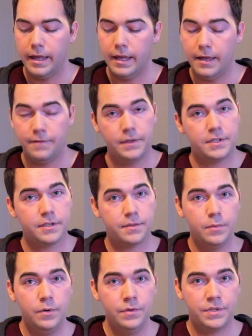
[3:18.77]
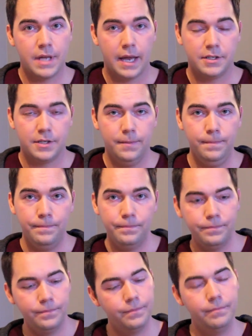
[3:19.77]
If it's a smooth section,
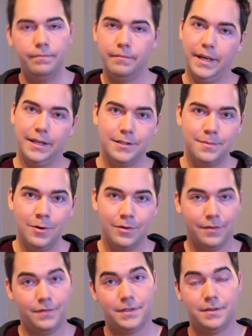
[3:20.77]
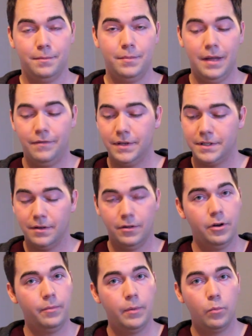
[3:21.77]
make it smooth. If it's a
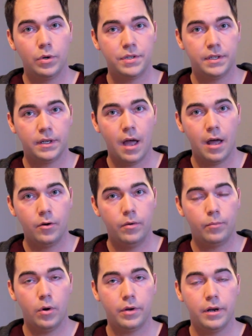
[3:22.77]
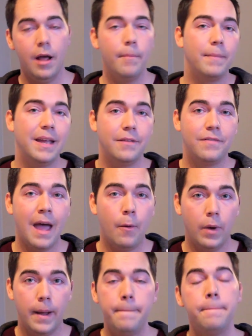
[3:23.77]
little bit more staccato and broken up, make it that
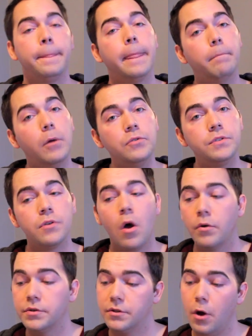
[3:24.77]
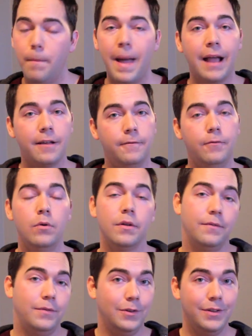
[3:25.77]
way. Most songs go back and
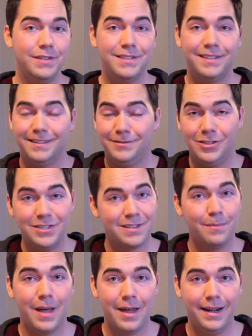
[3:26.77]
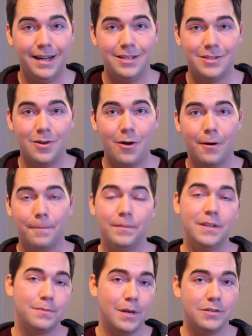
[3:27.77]
forth. If you listen to just about any song,
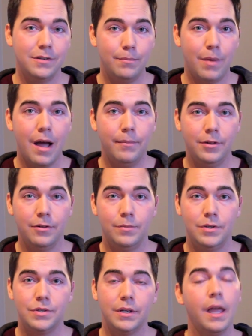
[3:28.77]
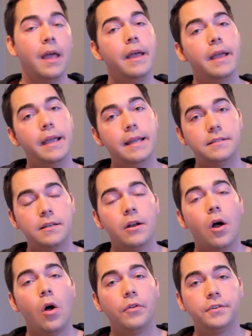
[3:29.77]
especially in popular music, it's going
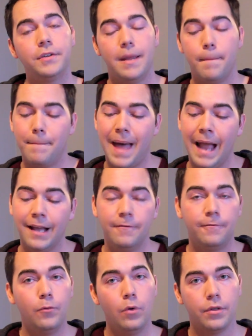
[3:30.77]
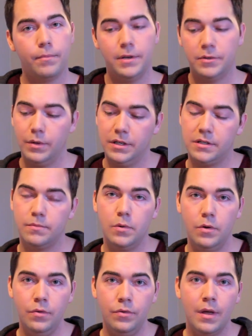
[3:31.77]
to alternate back and forth between
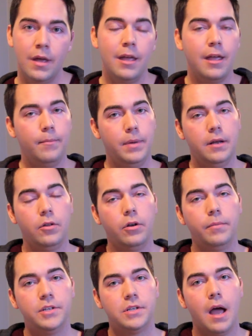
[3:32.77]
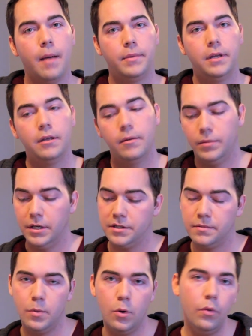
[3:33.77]
smooth and being a little bit choppy, and being
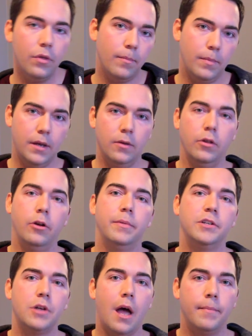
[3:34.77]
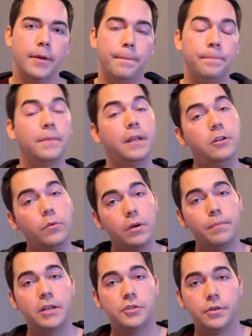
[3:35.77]
smooth and being a little bit choppy. And you want
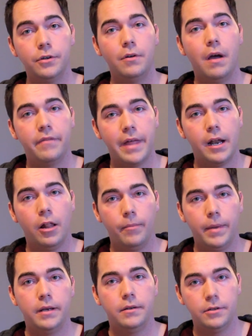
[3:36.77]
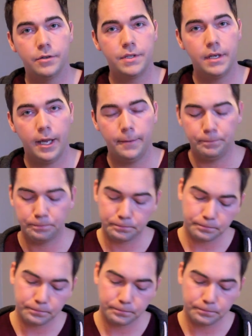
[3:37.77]
to make sure you have that element in your singing.